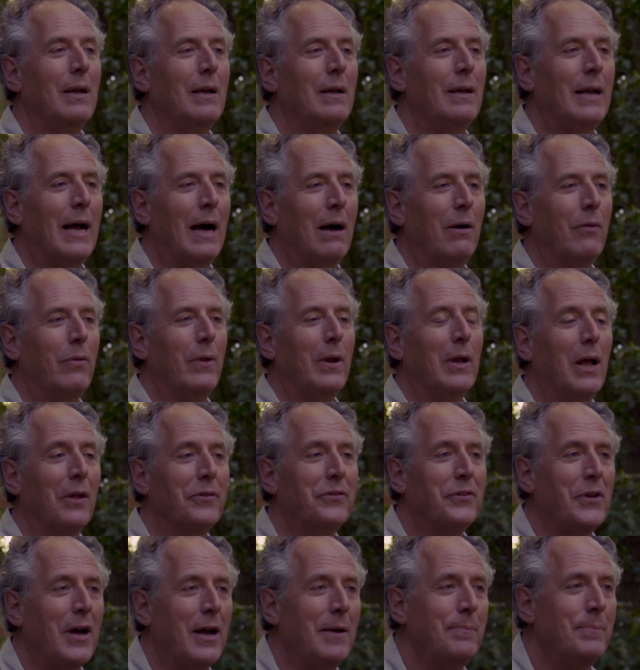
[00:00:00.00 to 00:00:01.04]
Now, the
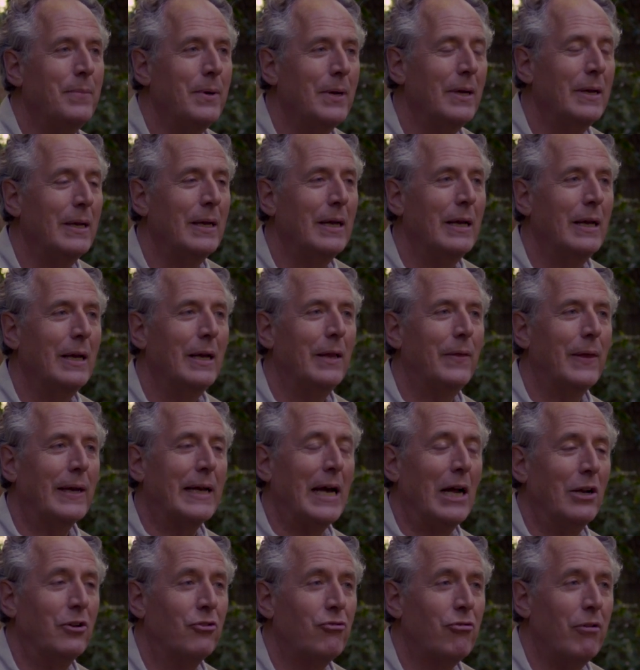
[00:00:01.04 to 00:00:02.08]
last time the
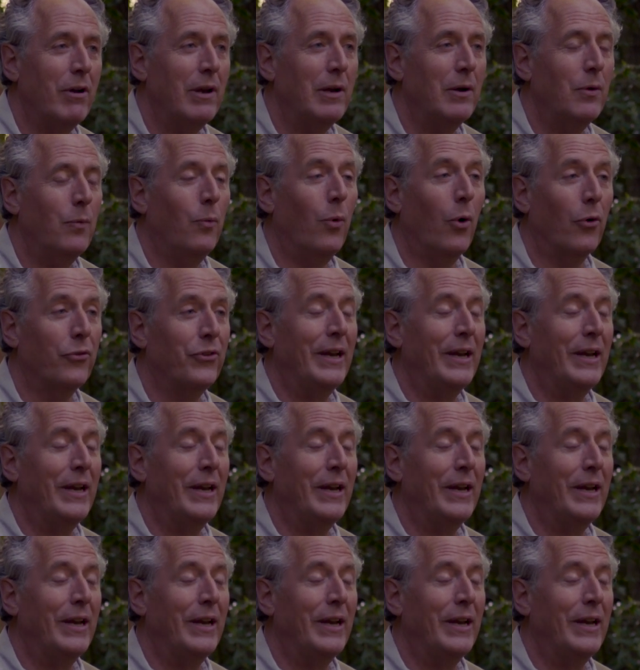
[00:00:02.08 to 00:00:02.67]
country was